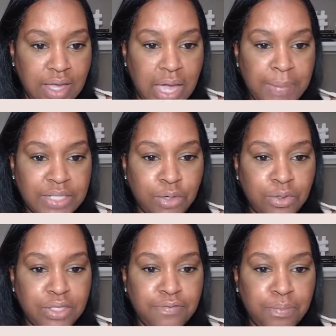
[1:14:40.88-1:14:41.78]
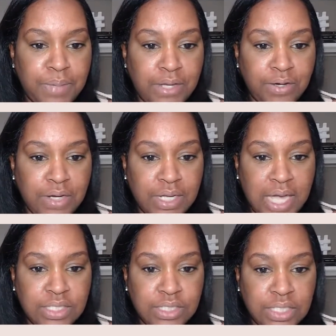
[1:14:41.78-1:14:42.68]
I totally feel better and got
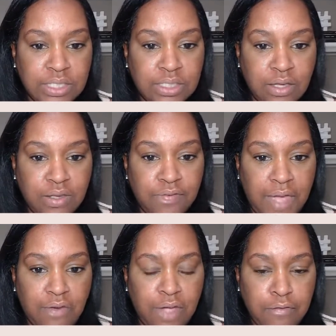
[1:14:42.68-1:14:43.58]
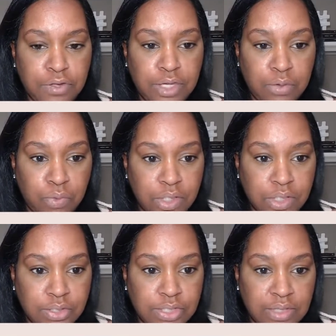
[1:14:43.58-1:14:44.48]
a sense of how everything
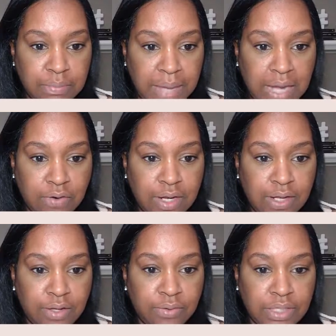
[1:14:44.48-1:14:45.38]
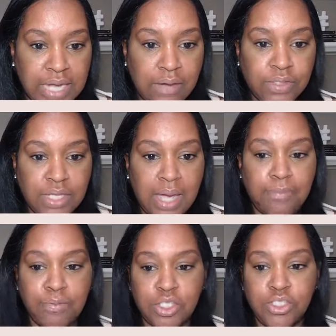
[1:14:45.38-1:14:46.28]
works in the background. Now it's time
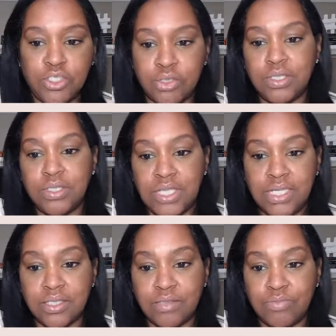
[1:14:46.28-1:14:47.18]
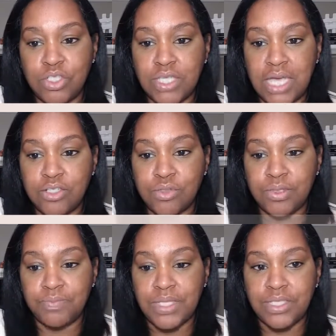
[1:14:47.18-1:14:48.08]
for me just to do it. It is. You just got to do
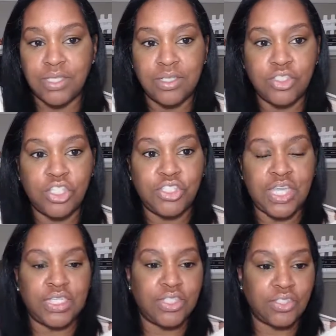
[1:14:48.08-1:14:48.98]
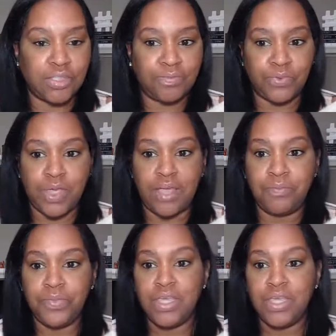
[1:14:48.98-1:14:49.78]
it. That's it. It's just that easy. Okay.